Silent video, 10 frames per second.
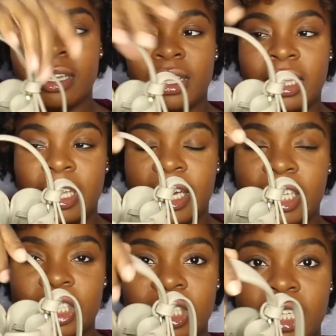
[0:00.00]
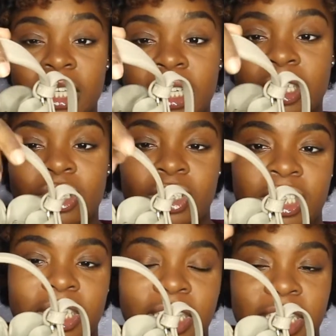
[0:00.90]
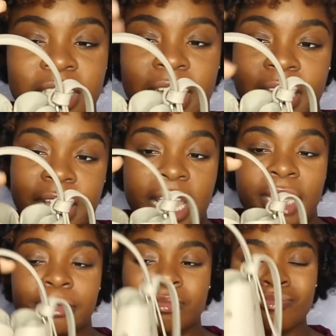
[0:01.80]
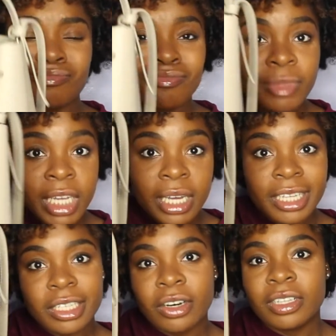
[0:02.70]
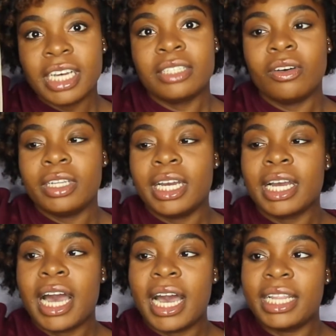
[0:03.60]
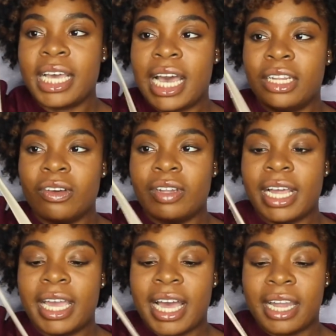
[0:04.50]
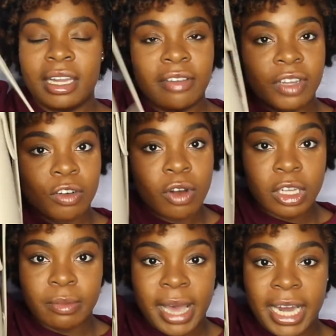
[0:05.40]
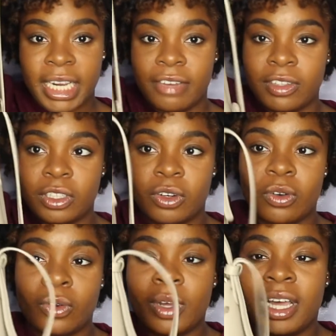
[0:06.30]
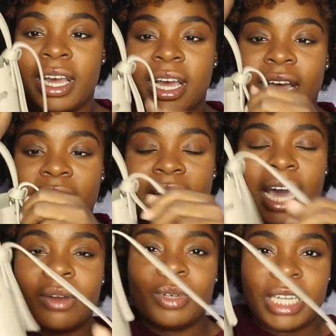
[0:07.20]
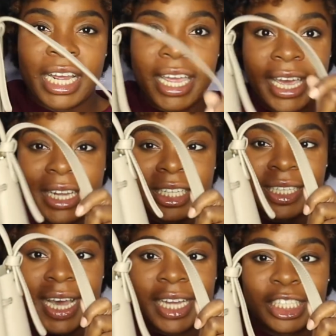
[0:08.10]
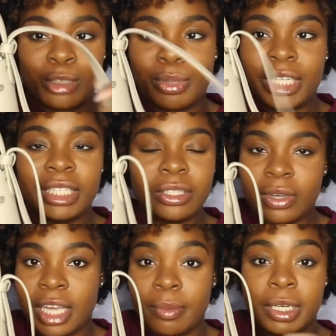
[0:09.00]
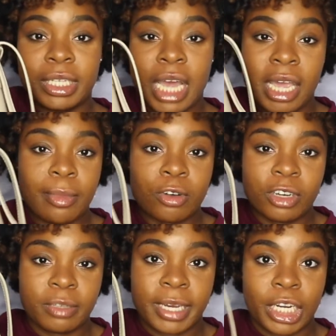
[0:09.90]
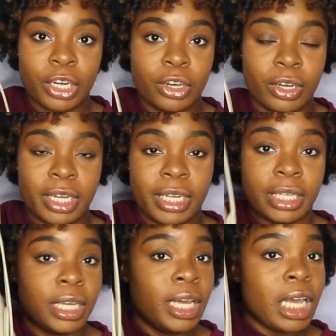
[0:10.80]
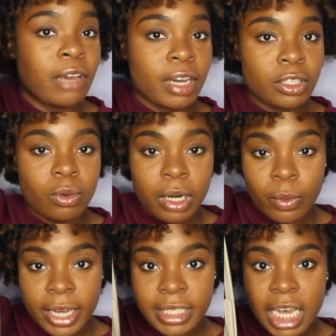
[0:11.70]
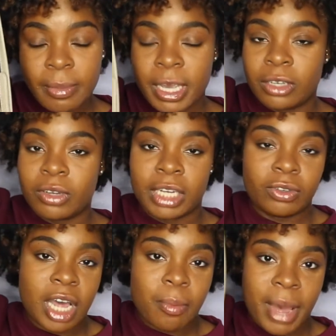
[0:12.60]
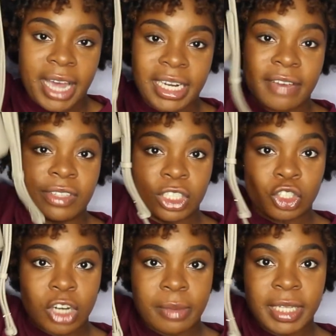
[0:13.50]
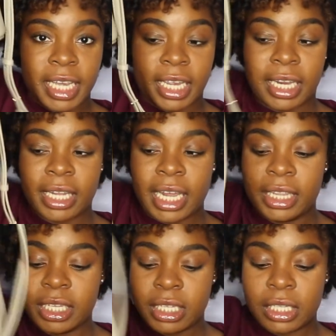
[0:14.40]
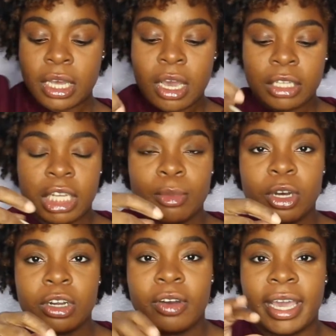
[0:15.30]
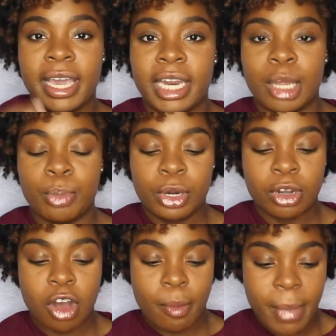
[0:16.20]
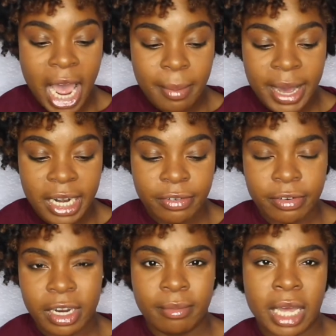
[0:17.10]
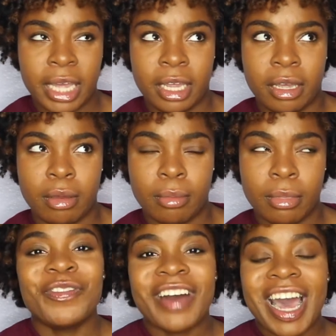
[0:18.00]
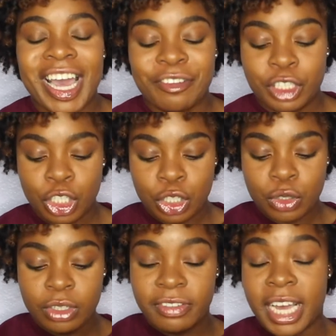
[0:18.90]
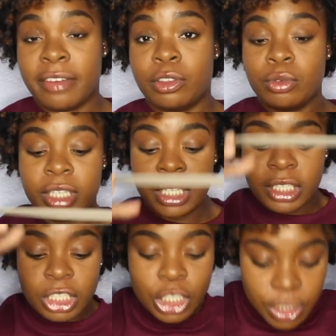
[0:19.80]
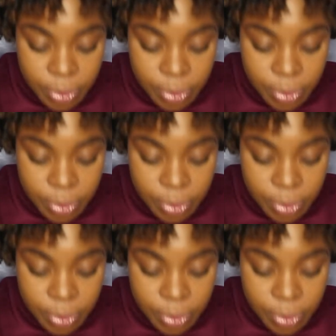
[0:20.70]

the edges here, so it just stays like that. So that's only a con that I don't like. I love the crossbody, even though I kind of wish I can detach it, but it's okay because I am a crossbody girl, and if I do want to wear a top handle, I do not mind having the straps hanging like this. So I'm going to go ahead and put it on my body frame. I am 5'2", 5'3"-ish,